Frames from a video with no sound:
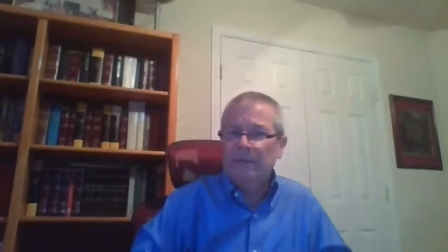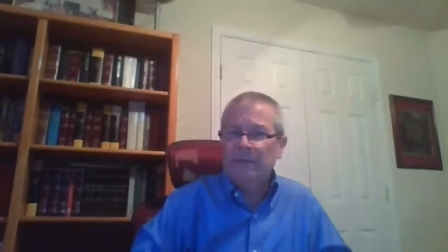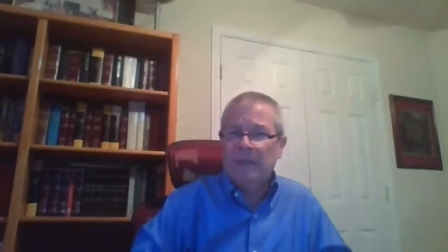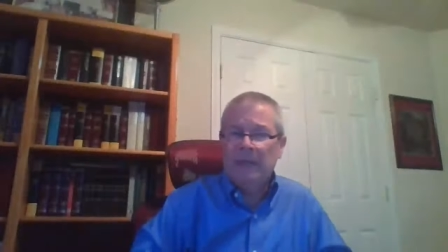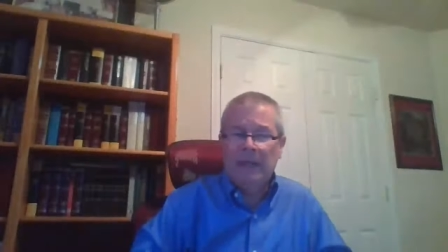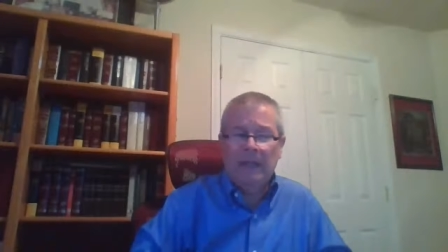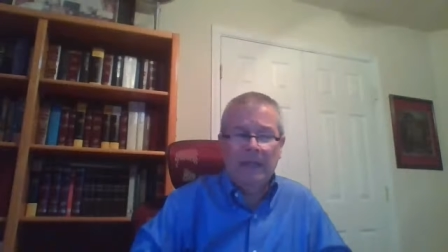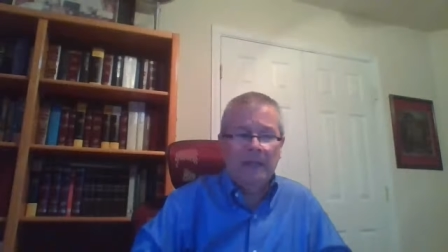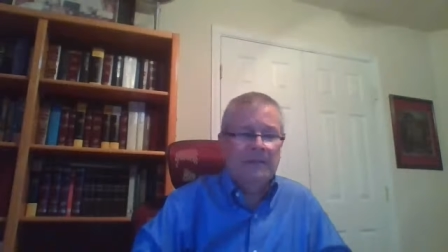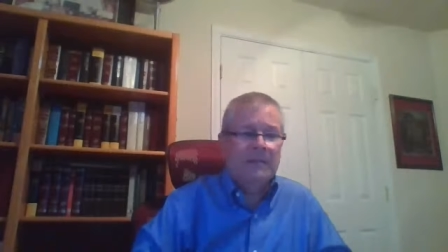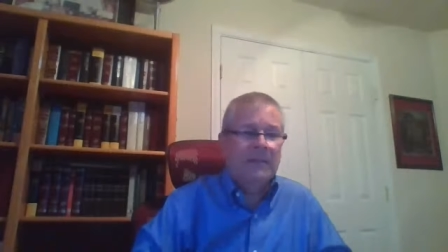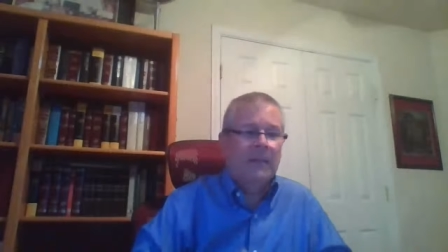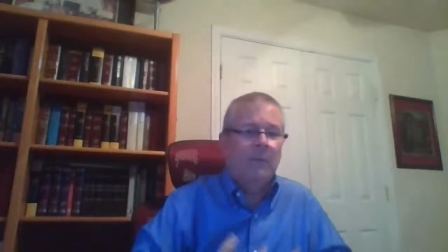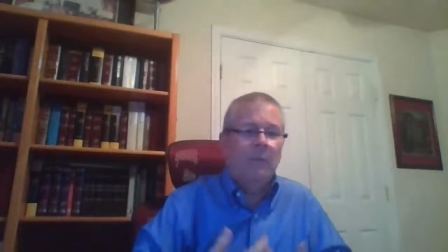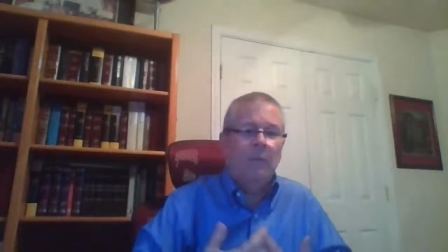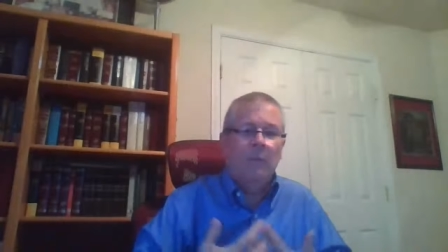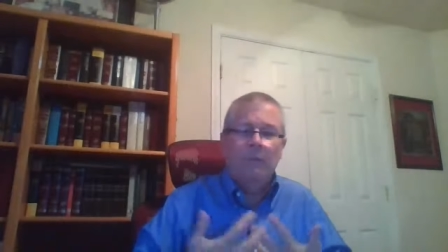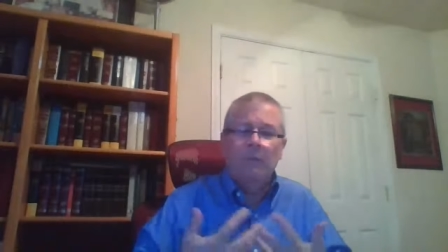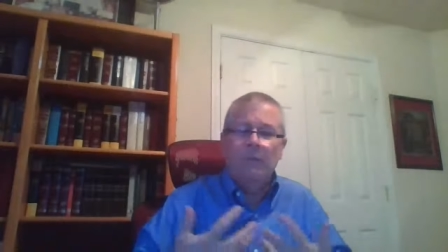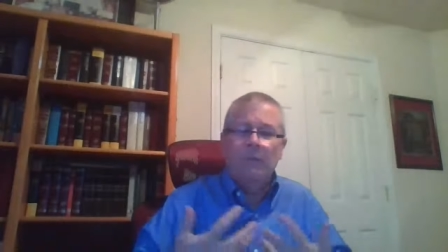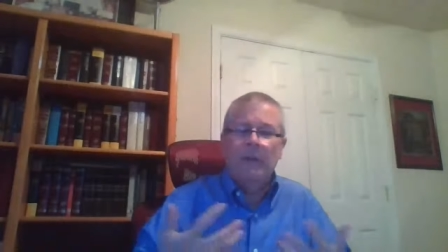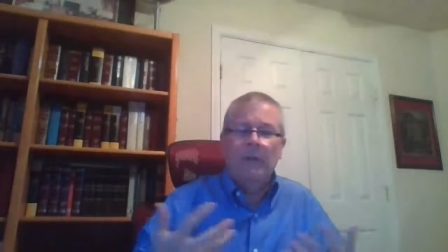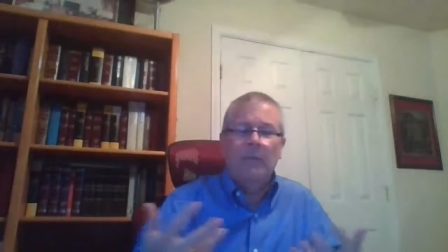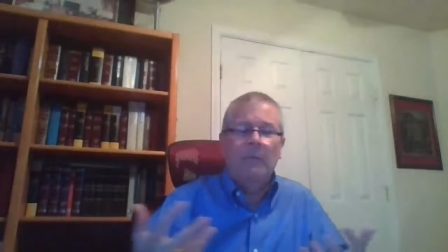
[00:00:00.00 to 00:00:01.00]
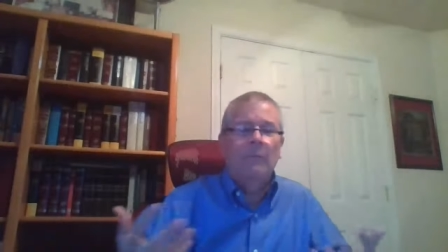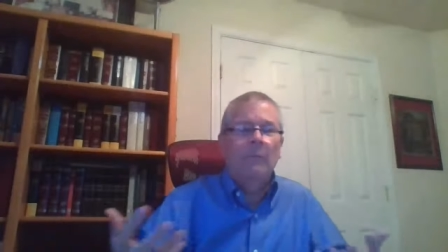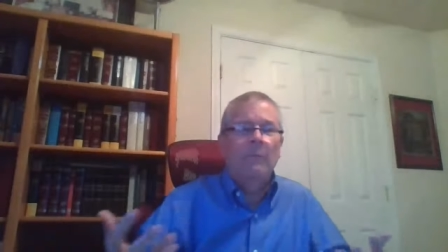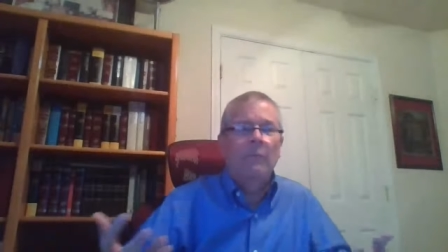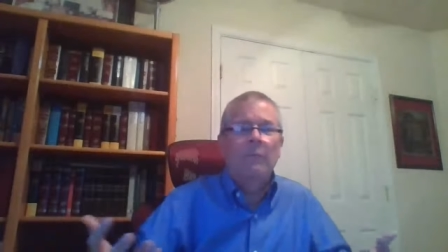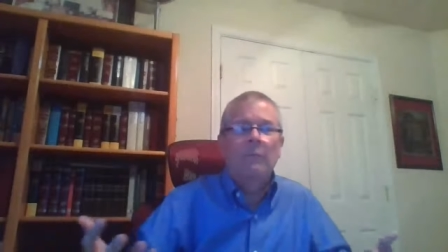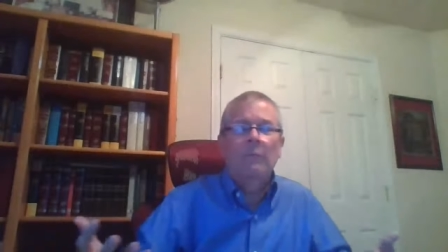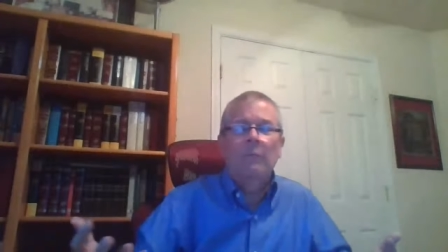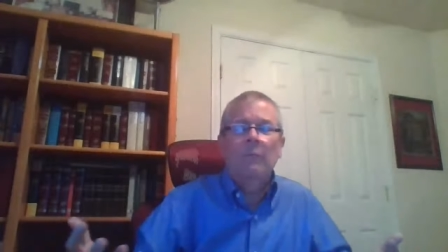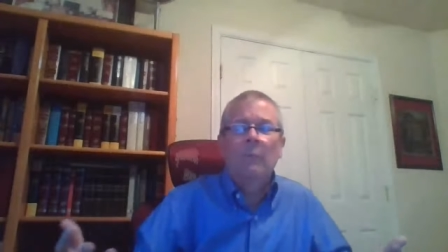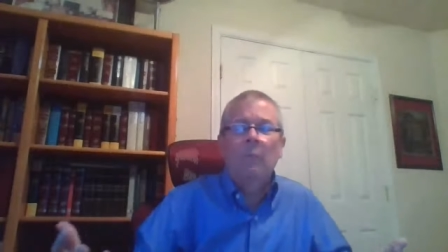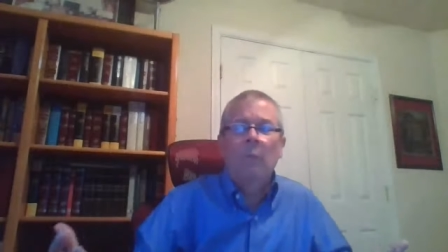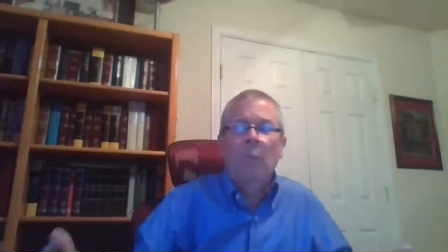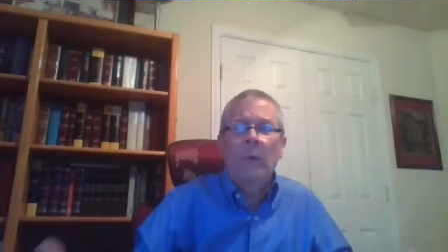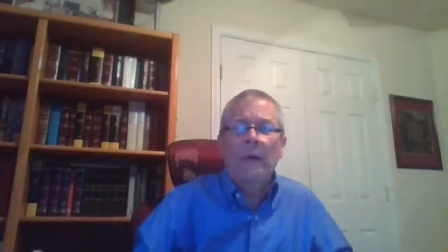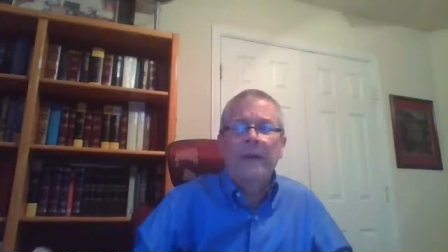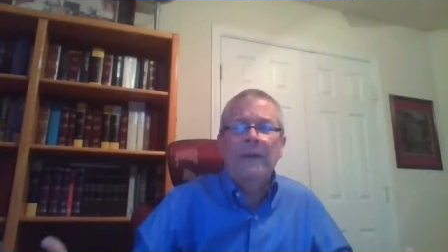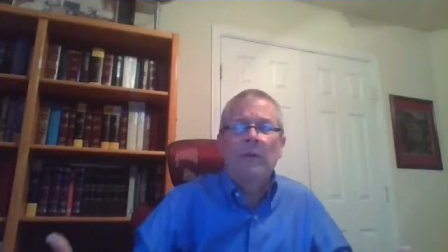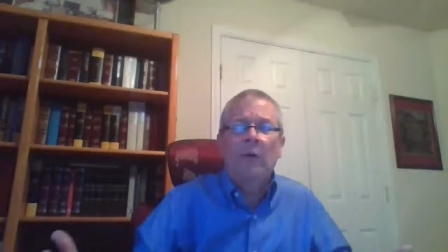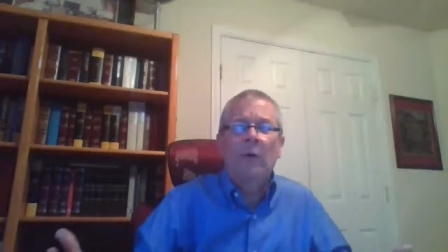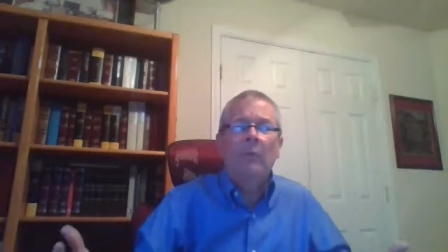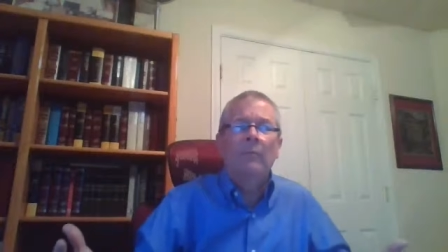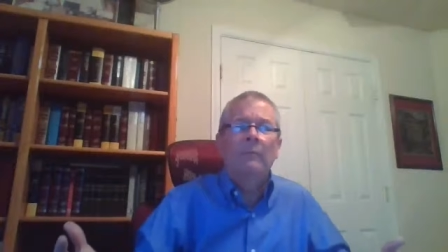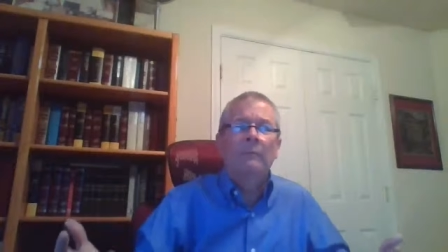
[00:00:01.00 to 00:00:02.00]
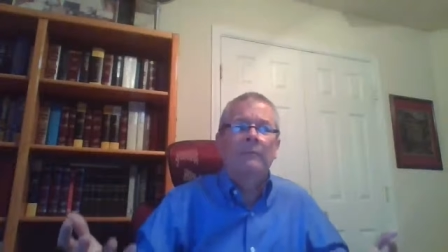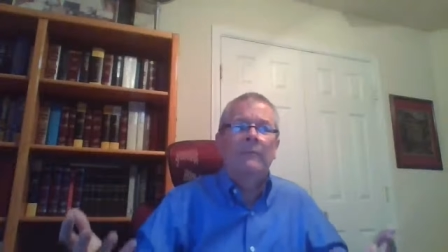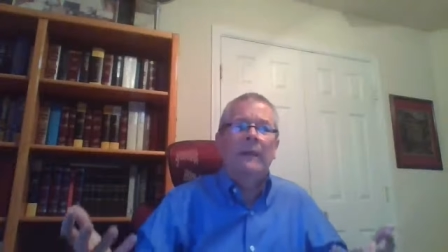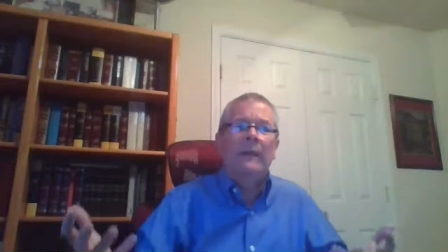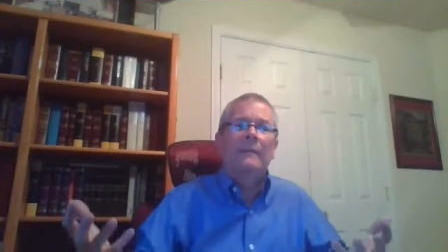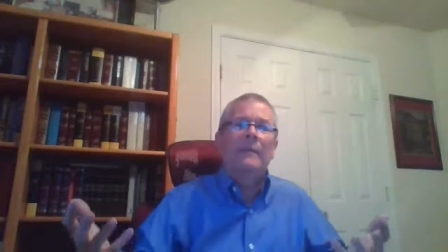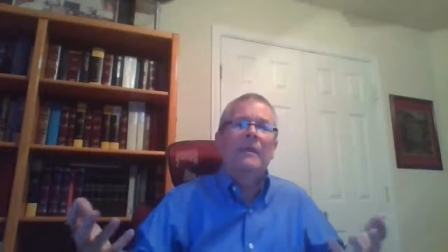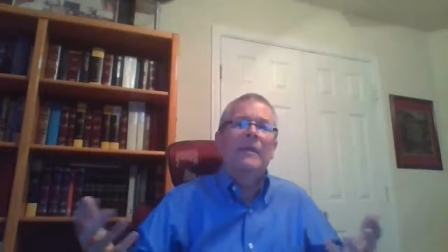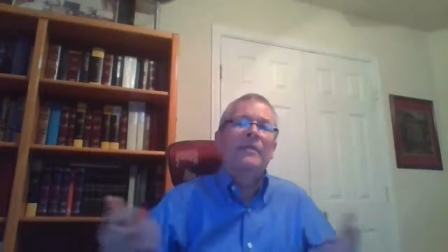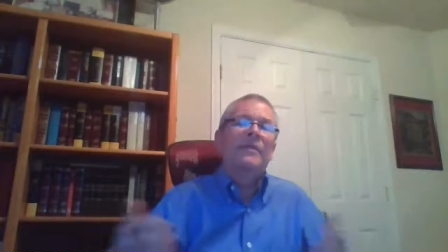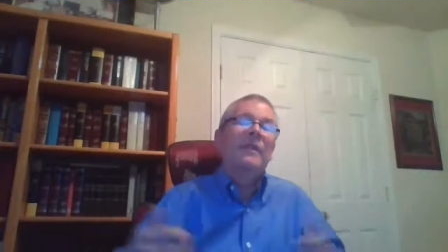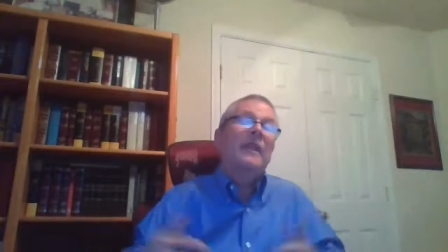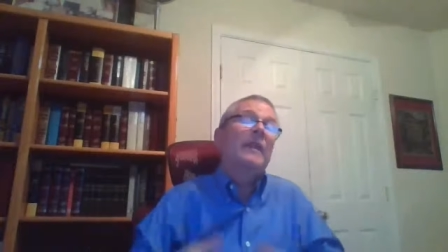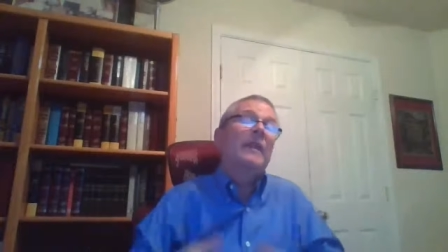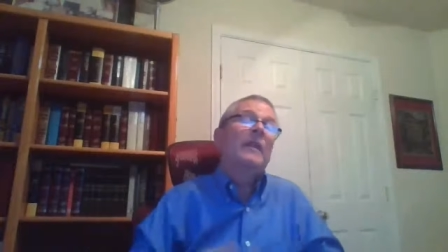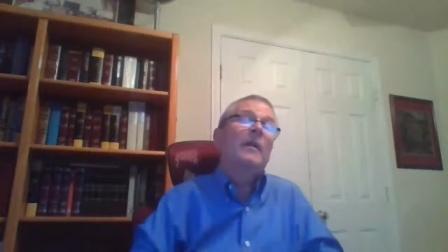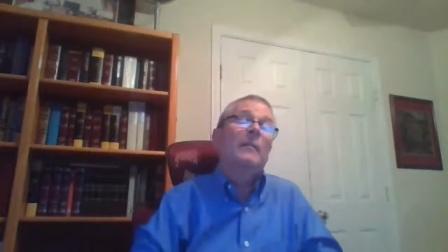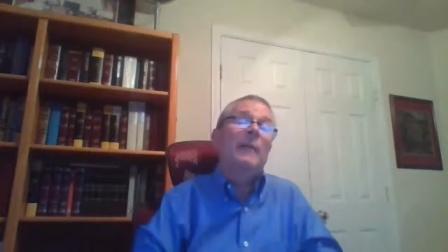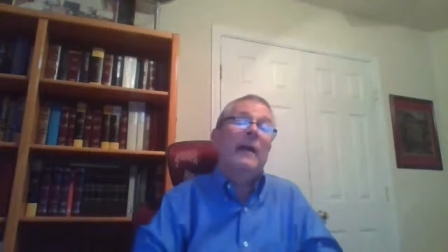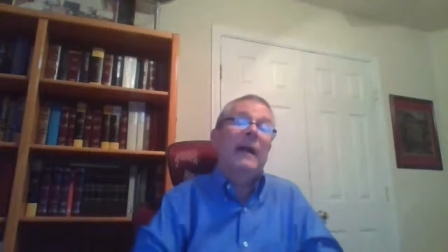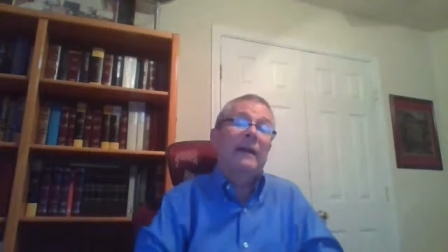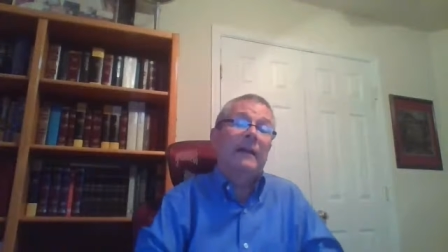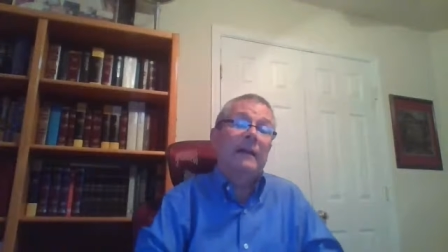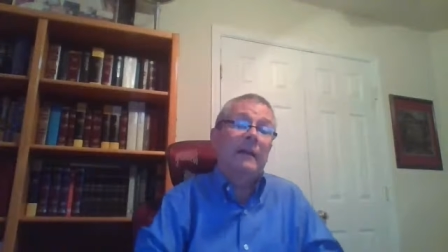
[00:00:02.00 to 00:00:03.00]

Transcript: of things that we don't maybe think about